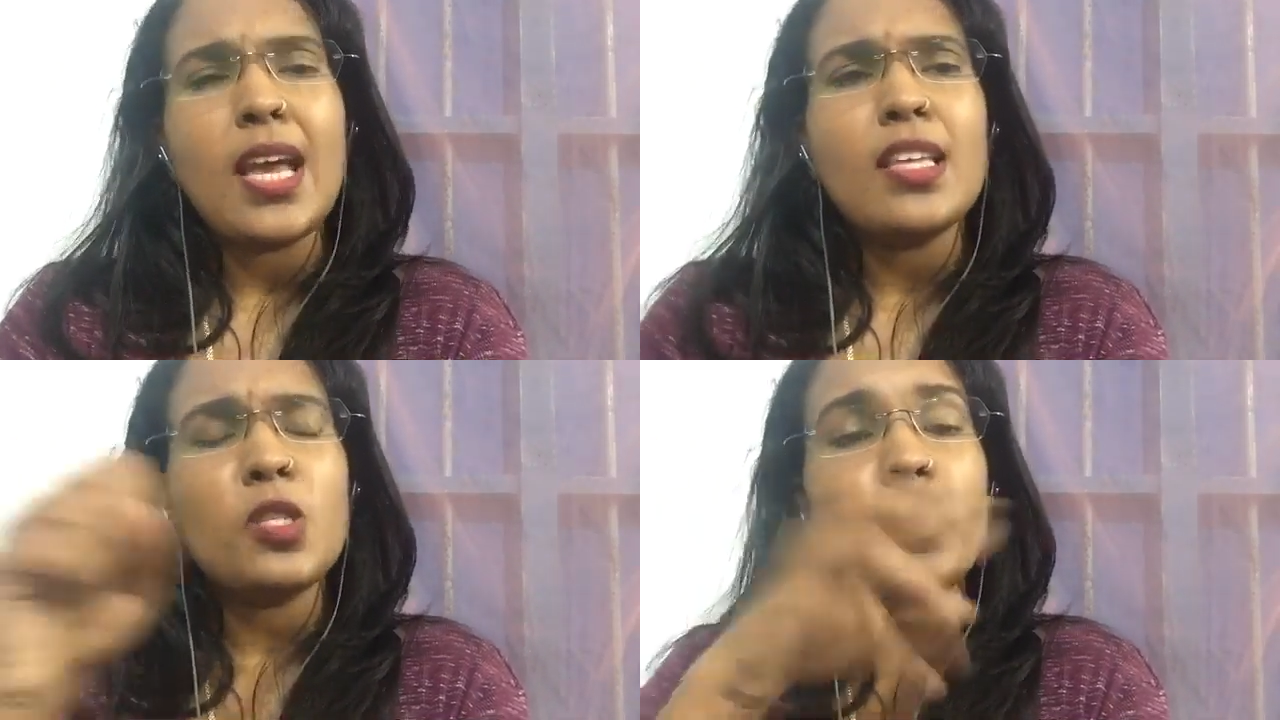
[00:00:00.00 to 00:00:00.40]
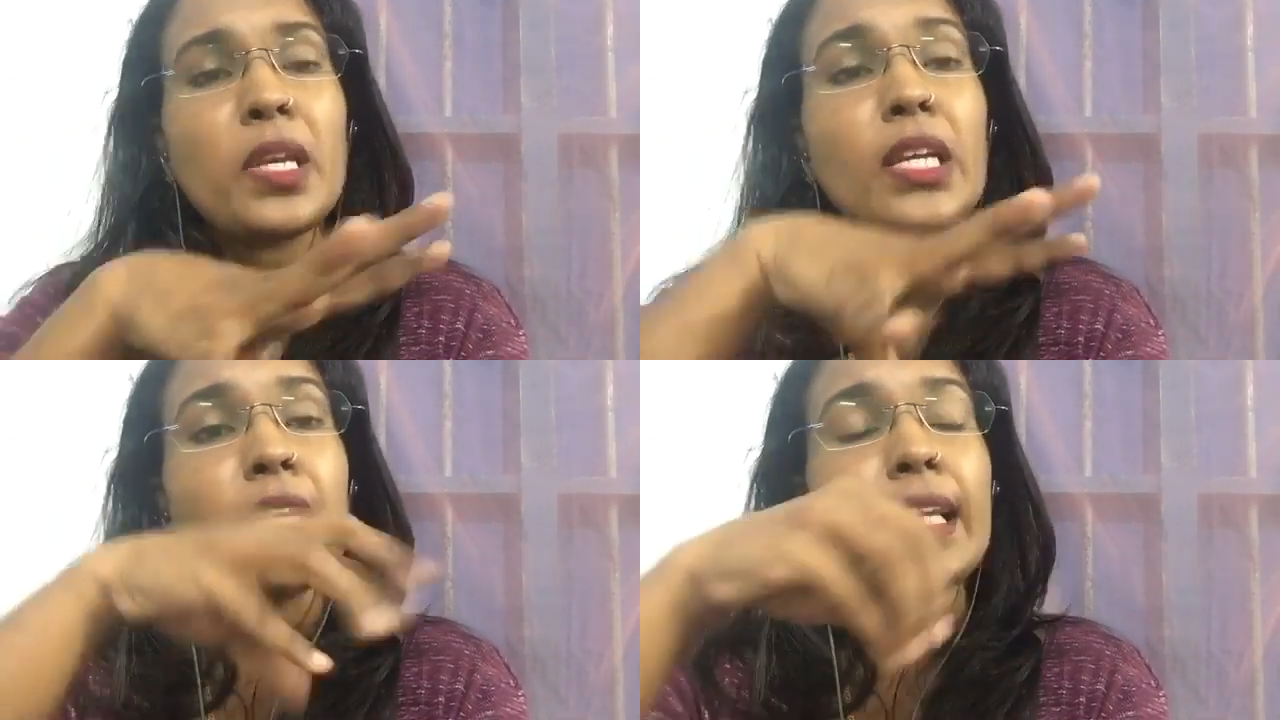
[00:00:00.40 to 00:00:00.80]

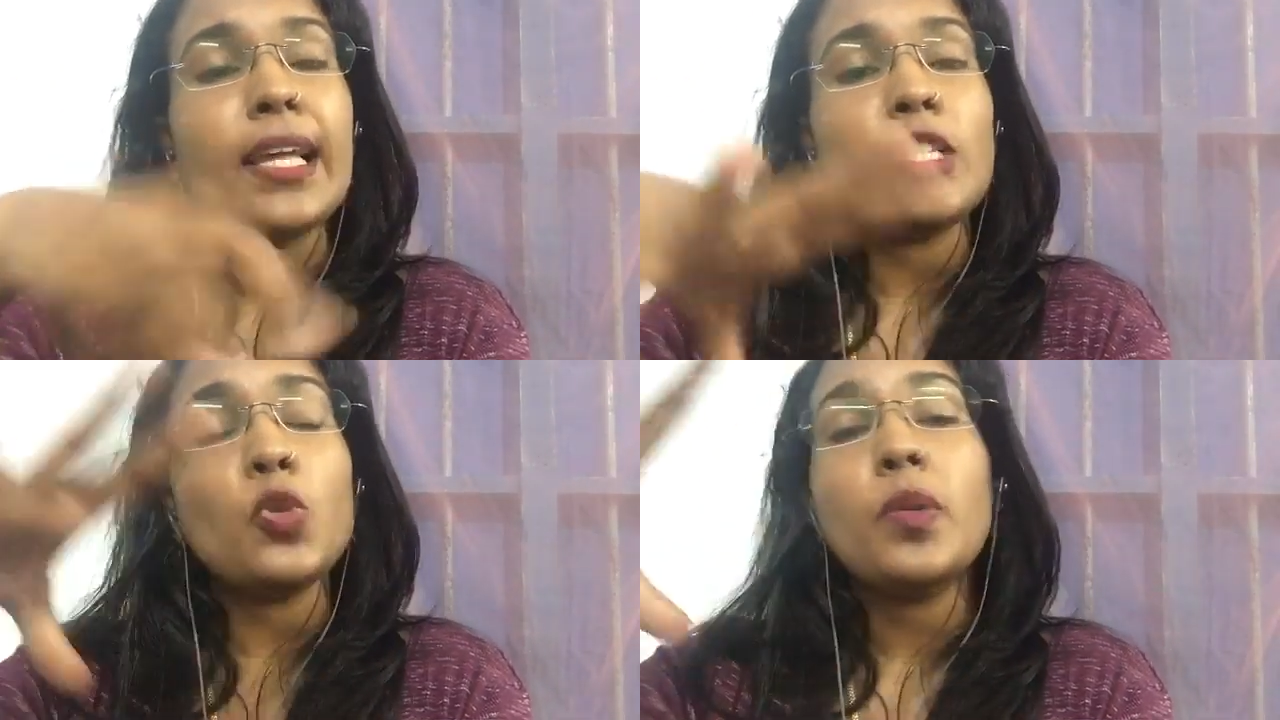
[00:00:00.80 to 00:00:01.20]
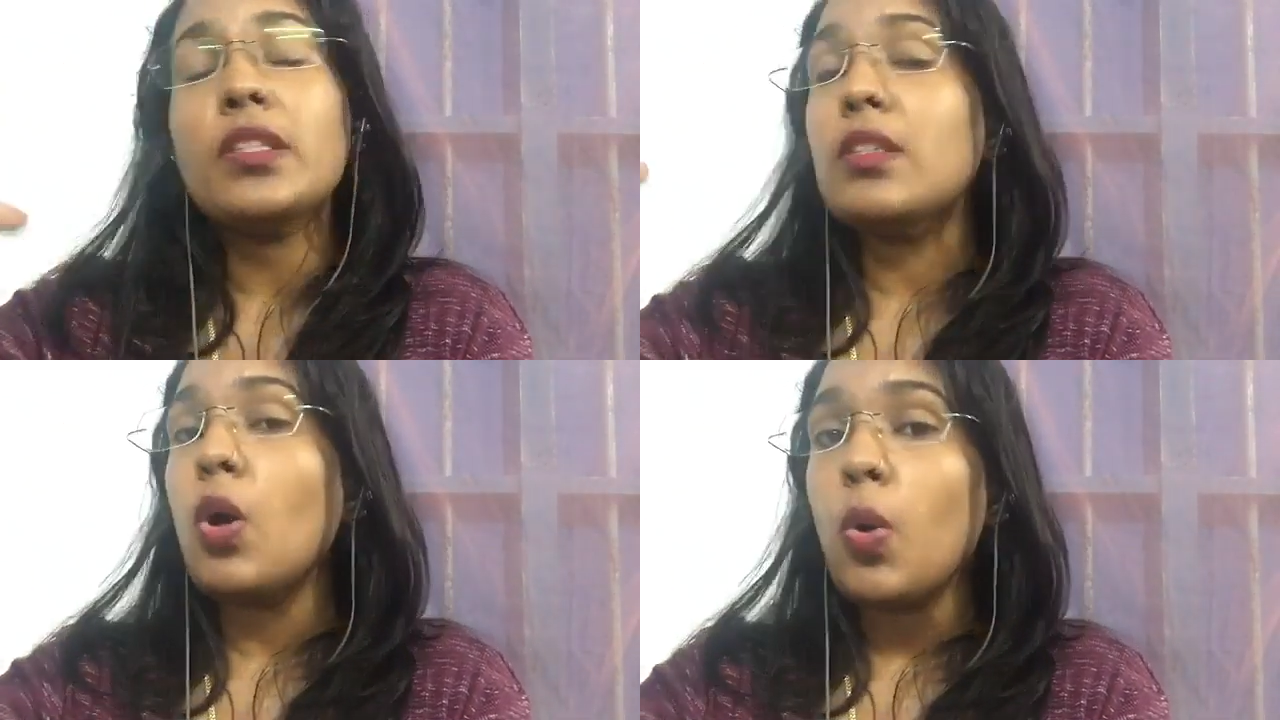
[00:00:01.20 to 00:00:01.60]
sprinkle it
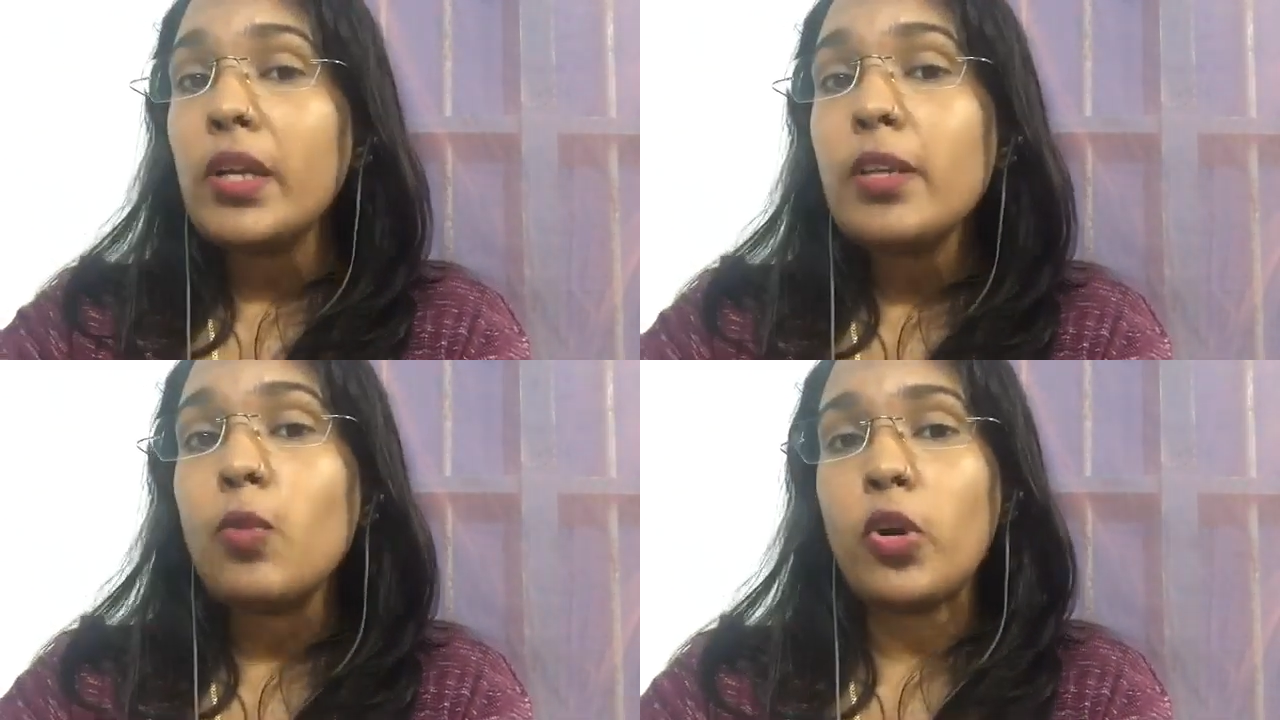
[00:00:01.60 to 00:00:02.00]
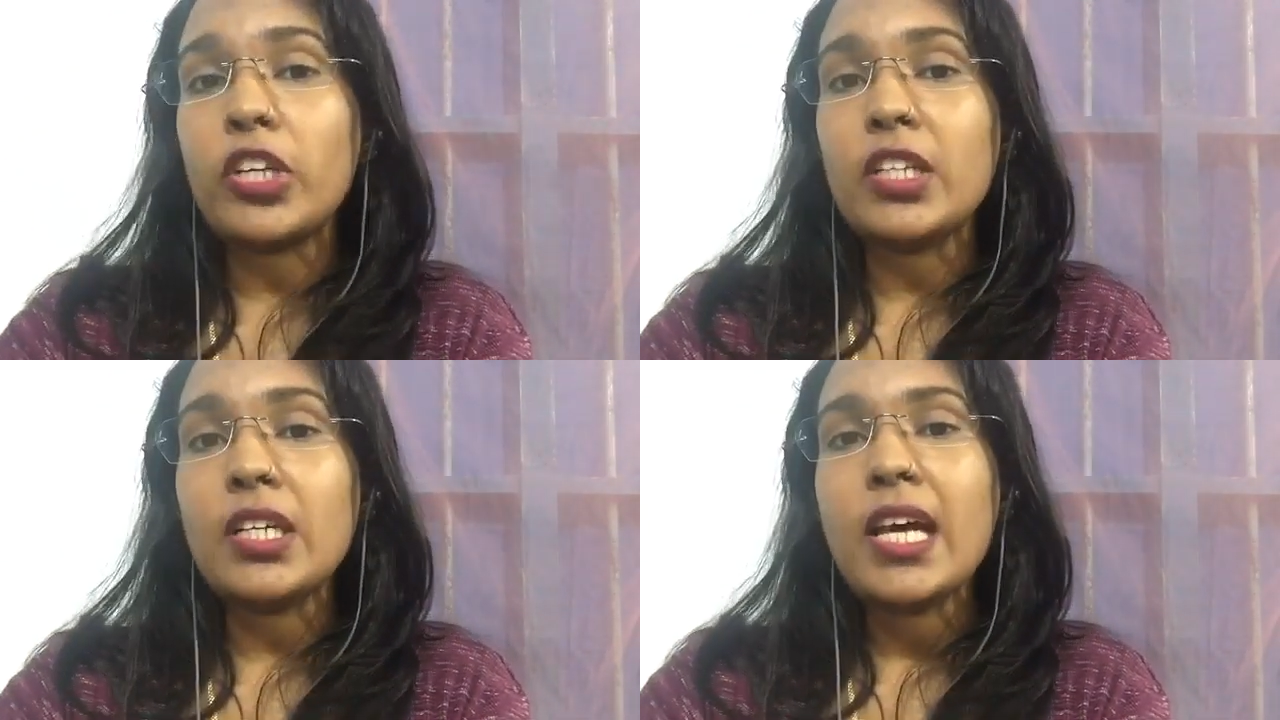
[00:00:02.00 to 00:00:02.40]
with holy
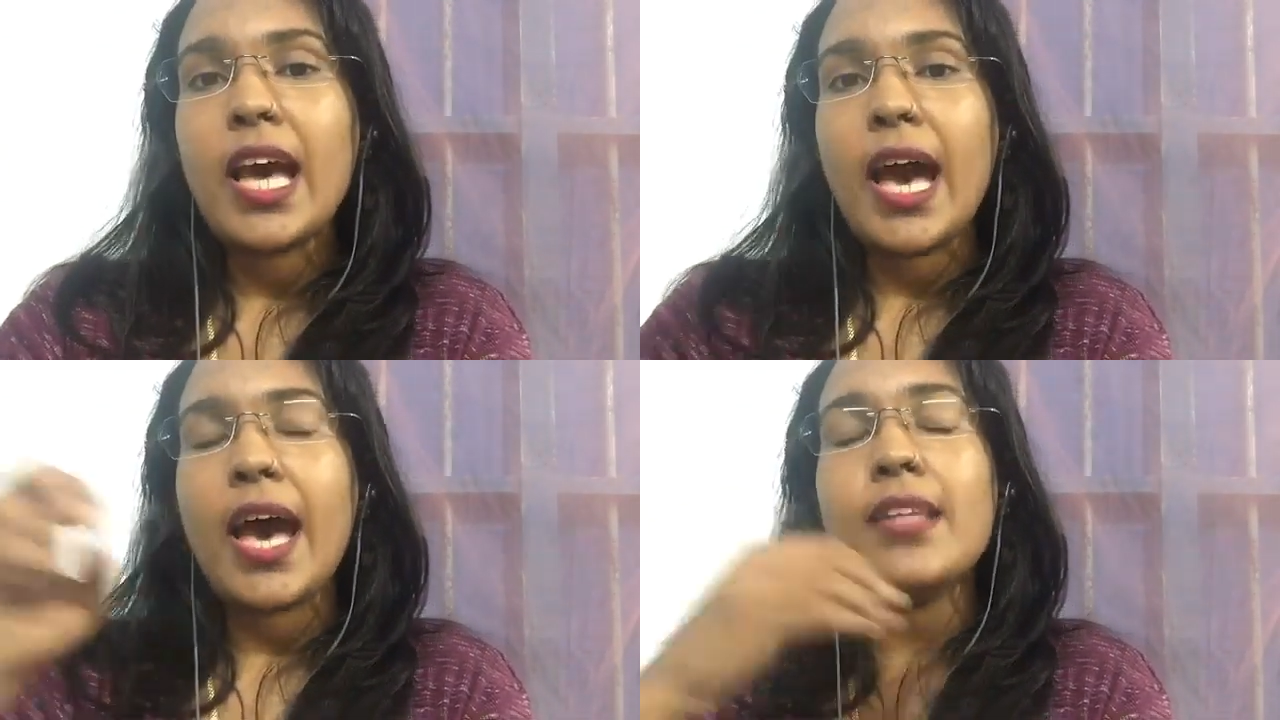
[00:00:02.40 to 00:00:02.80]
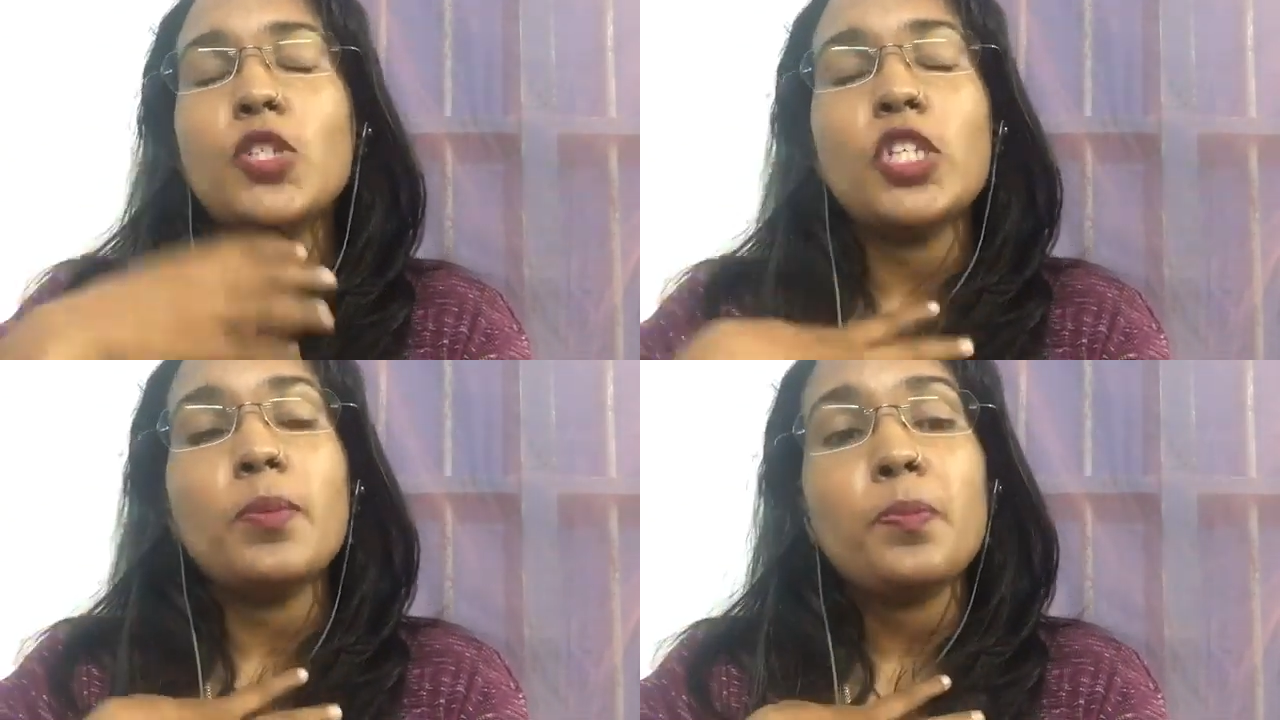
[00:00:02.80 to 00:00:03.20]
water, and
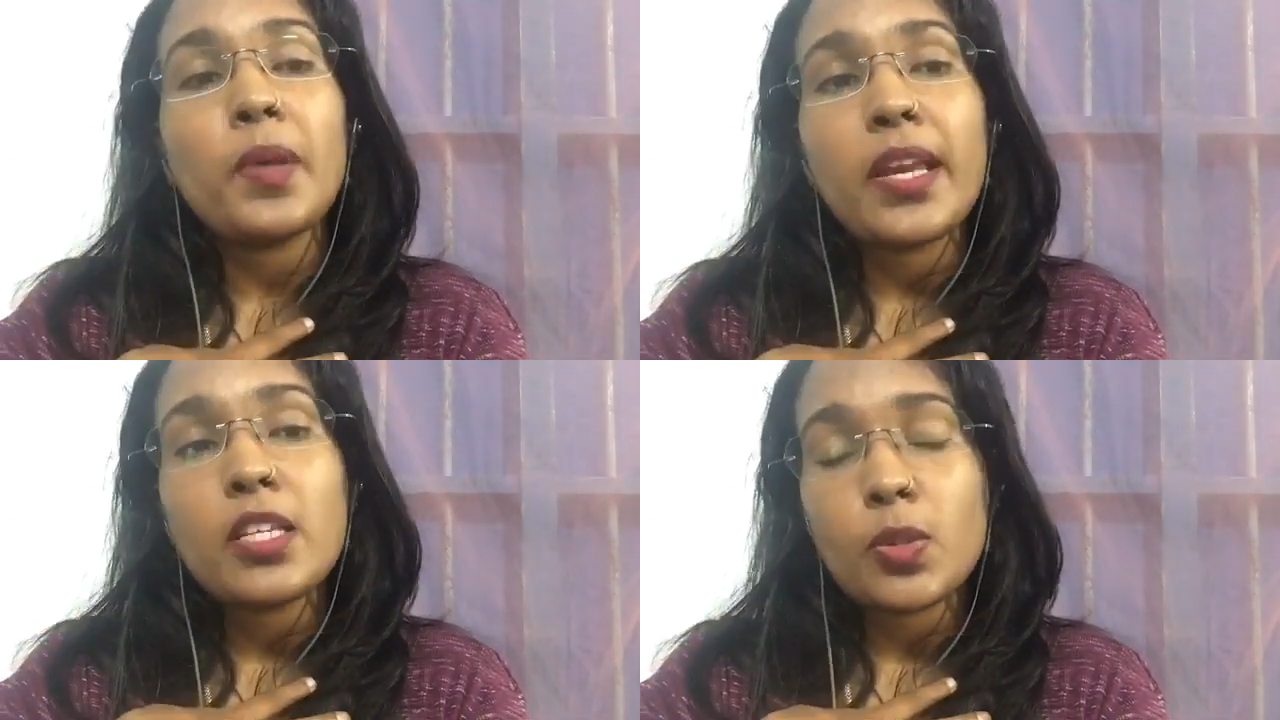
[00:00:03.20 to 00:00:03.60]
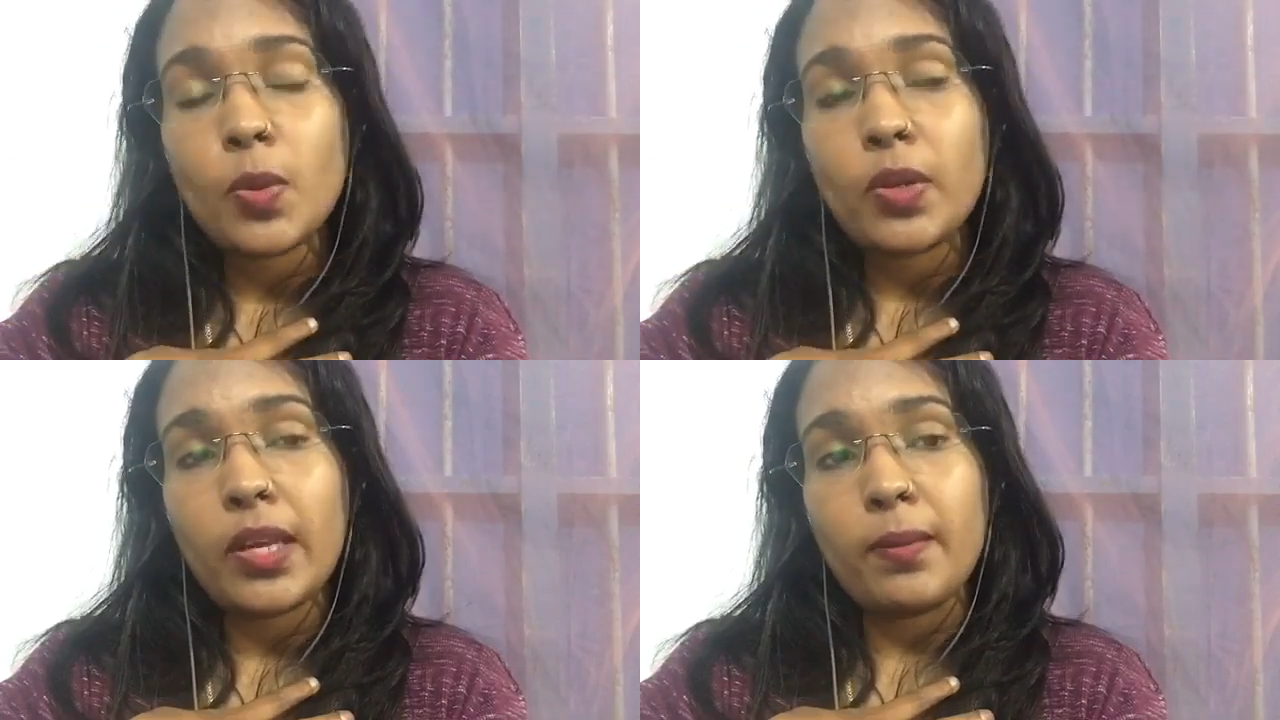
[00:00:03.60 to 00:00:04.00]
she prays
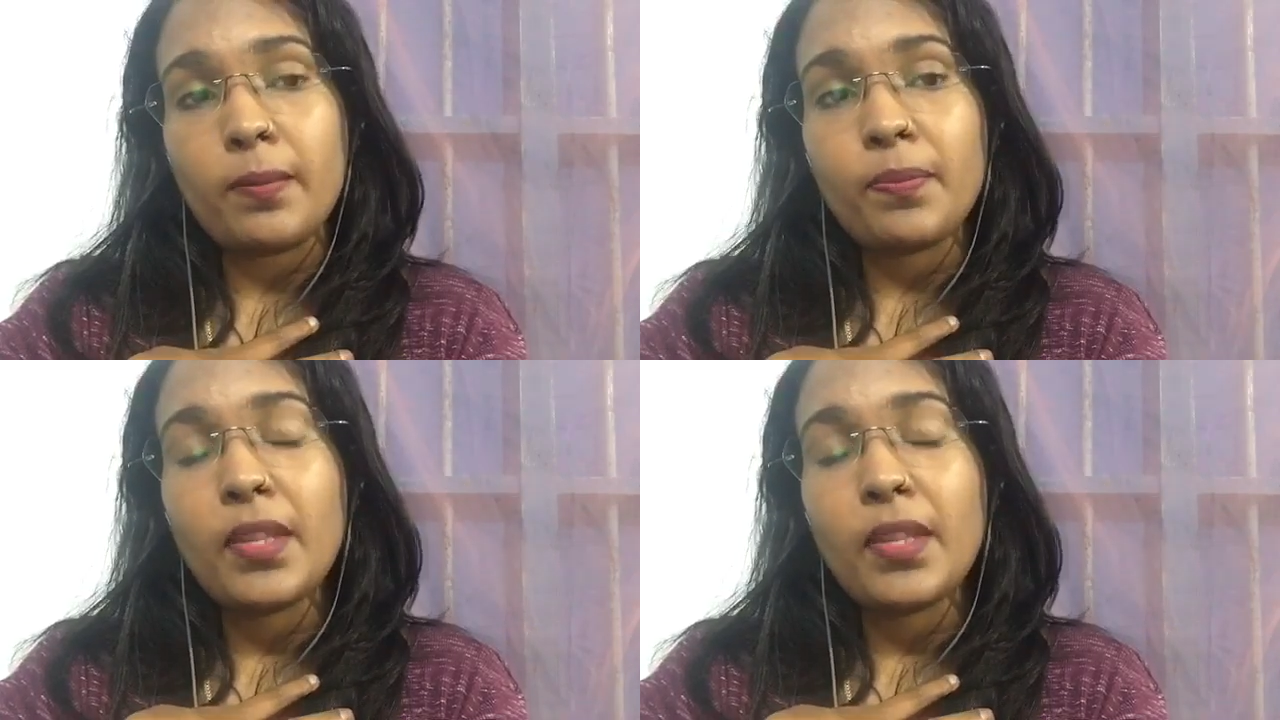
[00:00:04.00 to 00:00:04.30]
for him.